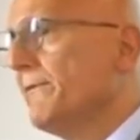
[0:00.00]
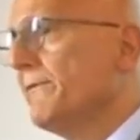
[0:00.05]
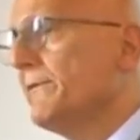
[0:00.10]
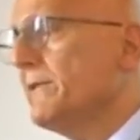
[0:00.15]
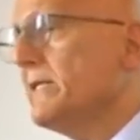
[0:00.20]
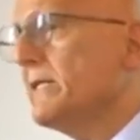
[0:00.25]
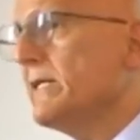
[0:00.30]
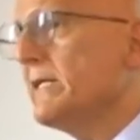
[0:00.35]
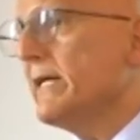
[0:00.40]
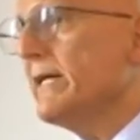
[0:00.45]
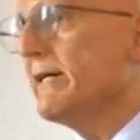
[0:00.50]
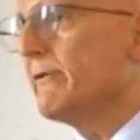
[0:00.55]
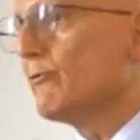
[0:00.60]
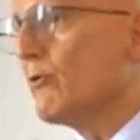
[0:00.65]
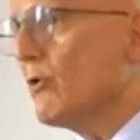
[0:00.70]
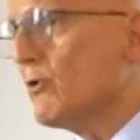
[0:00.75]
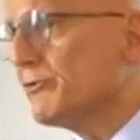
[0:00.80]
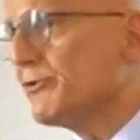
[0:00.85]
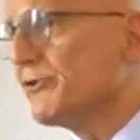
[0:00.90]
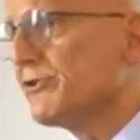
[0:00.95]
The
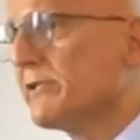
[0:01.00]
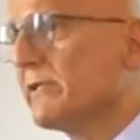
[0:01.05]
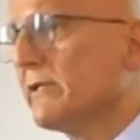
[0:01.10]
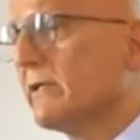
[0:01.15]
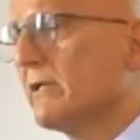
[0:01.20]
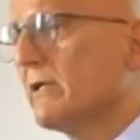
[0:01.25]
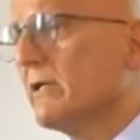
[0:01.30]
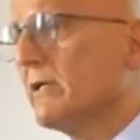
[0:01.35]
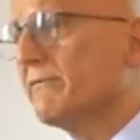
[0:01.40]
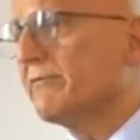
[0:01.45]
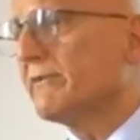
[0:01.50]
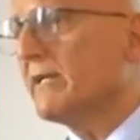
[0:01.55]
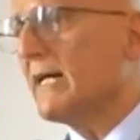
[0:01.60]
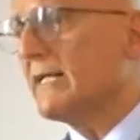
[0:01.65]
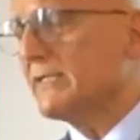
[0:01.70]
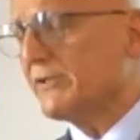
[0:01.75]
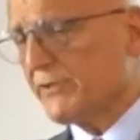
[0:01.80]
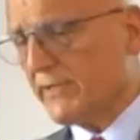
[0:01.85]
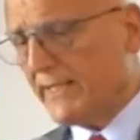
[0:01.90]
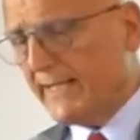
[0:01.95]
erosion of
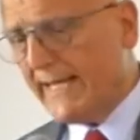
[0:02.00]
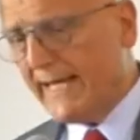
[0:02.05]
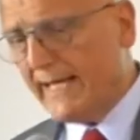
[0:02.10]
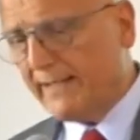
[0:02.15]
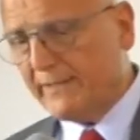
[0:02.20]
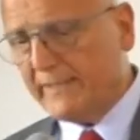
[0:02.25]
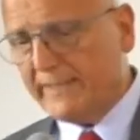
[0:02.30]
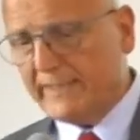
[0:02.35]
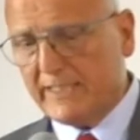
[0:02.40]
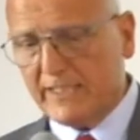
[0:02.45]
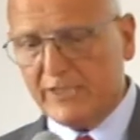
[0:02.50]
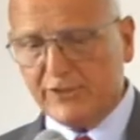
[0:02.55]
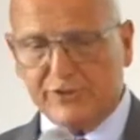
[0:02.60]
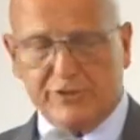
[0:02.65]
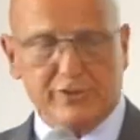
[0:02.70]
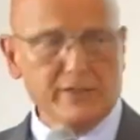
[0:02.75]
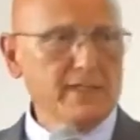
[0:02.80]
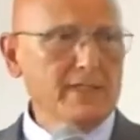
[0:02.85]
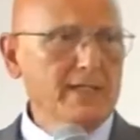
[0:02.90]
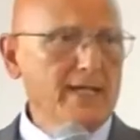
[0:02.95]
cultural
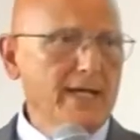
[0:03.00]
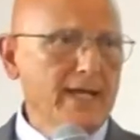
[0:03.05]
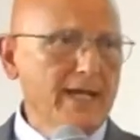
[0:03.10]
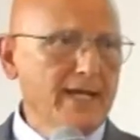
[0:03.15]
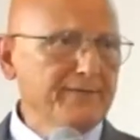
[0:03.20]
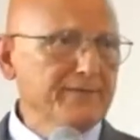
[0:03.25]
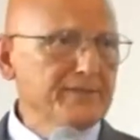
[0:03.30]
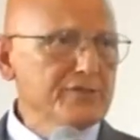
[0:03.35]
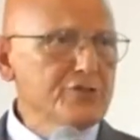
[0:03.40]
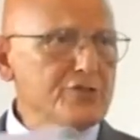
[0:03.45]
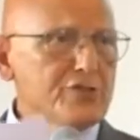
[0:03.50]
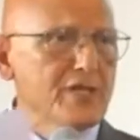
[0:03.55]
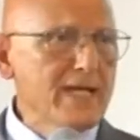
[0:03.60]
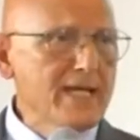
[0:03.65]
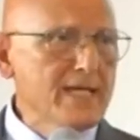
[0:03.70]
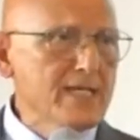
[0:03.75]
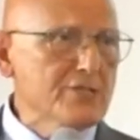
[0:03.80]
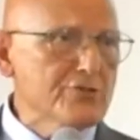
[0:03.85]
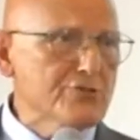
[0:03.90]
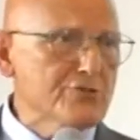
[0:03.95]
heritage and the
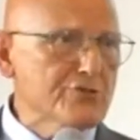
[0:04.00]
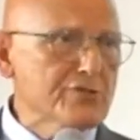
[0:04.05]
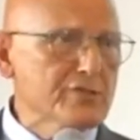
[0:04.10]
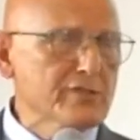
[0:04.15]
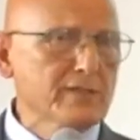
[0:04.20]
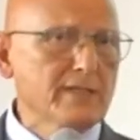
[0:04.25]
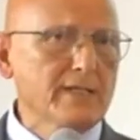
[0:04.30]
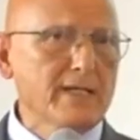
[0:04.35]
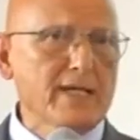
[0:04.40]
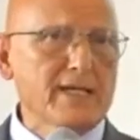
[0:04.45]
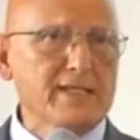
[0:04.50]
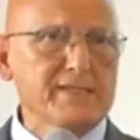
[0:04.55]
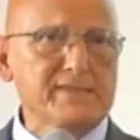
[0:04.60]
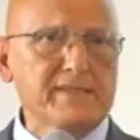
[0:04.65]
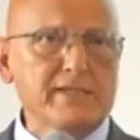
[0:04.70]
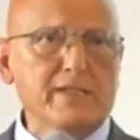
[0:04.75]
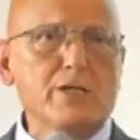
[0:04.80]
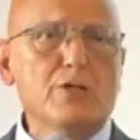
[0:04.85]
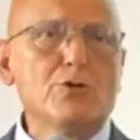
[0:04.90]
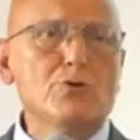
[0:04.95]
change, as
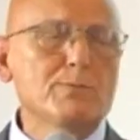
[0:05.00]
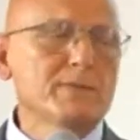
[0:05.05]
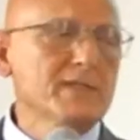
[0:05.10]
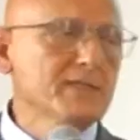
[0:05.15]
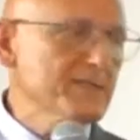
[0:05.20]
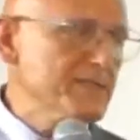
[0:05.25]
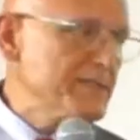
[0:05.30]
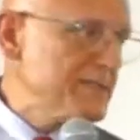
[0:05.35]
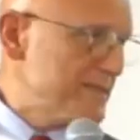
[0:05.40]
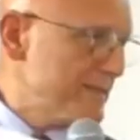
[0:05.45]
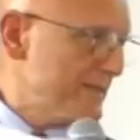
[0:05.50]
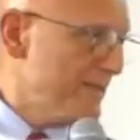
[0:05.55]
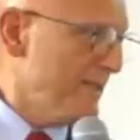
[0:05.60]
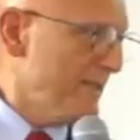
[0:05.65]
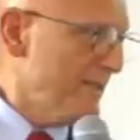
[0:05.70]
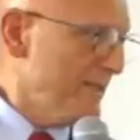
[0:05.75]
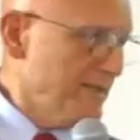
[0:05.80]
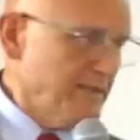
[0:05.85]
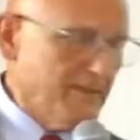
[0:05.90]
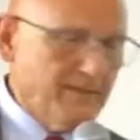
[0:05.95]
in humans,
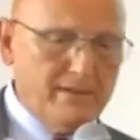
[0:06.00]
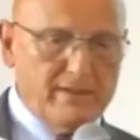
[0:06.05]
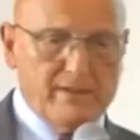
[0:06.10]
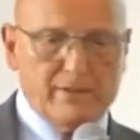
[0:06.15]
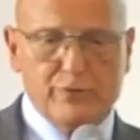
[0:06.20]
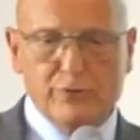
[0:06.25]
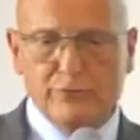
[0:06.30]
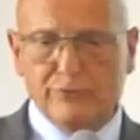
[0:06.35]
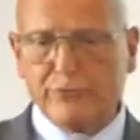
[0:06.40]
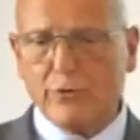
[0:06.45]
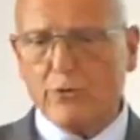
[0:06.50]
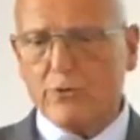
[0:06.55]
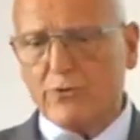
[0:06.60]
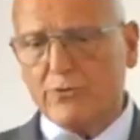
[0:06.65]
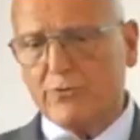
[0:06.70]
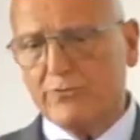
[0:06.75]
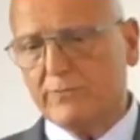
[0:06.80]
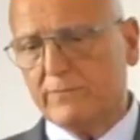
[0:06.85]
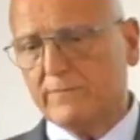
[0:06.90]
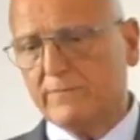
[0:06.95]
you
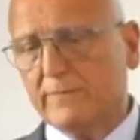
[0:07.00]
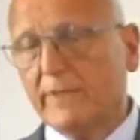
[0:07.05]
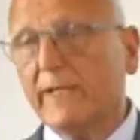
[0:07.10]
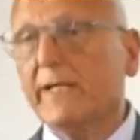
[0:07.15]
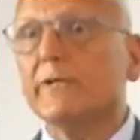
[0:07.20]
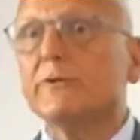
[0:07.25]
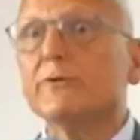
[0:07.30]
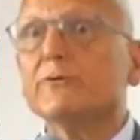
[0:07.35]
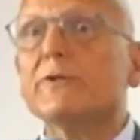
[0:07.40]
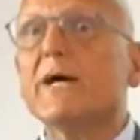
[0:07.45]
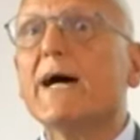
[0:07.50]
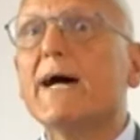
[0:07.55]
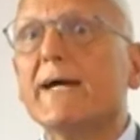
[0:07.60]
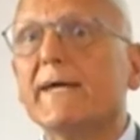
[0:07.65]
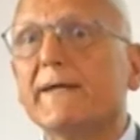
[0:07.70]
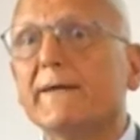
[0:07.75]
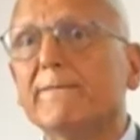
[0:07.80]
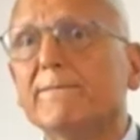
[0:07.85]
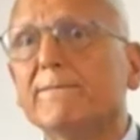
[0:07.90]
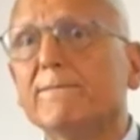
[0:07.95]
grow and you
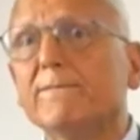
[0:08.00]
die.